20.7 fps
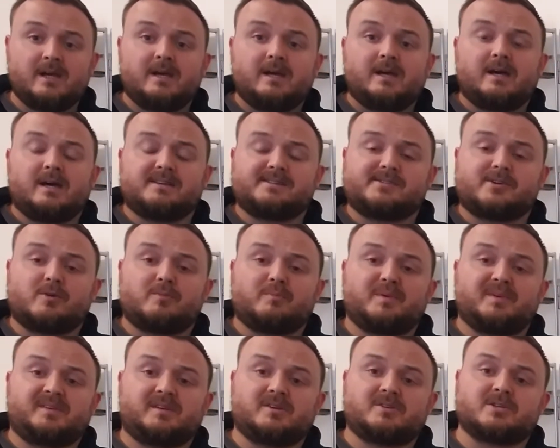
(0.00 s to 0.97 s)
at certain
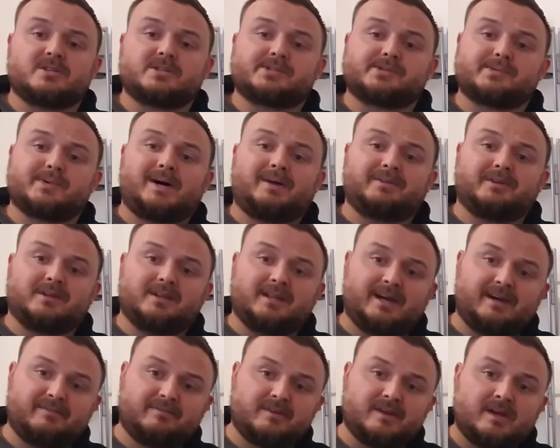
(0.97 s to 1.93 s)
positions throughout the
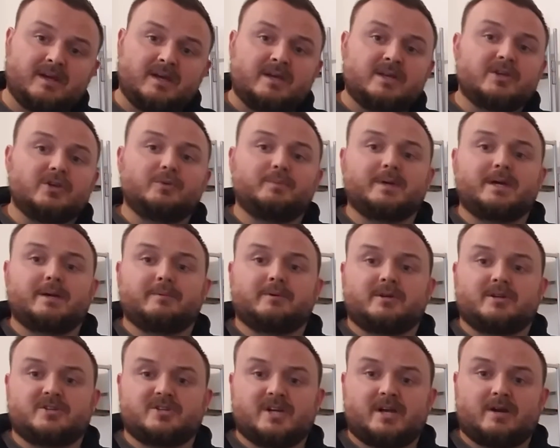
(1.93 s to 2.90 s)
lift, you'll be able
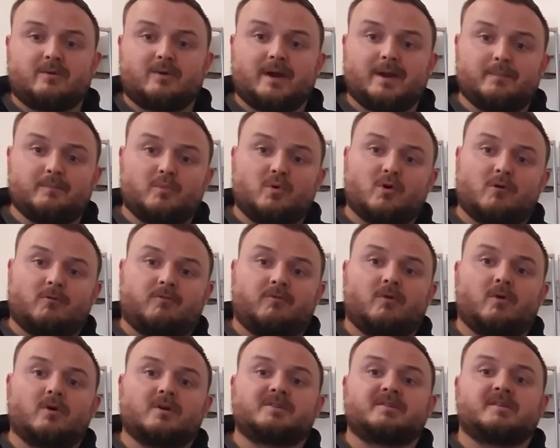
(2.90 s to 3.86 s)
to generate more
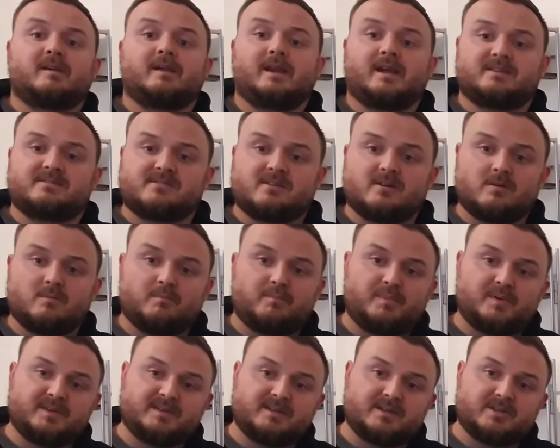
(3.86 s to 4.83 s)
force, and at certain
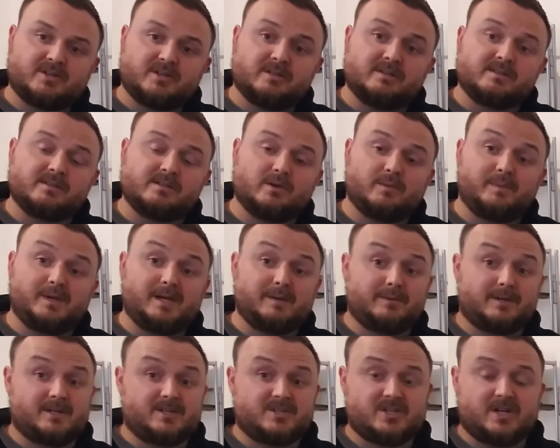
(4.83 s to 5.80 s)
positions, you'll be
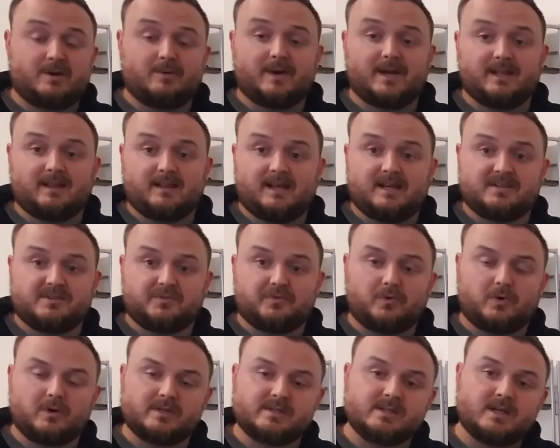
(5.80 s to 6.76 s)
able to generate less
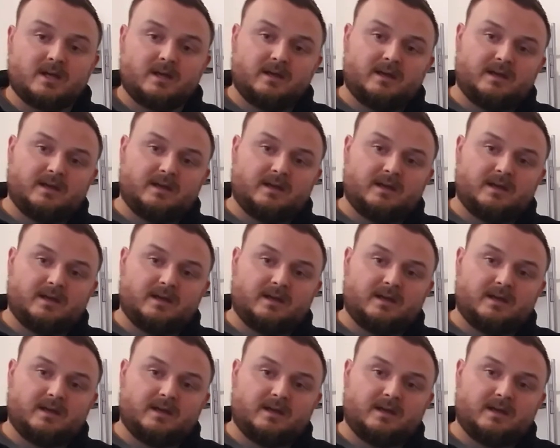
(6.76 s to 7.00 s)
force.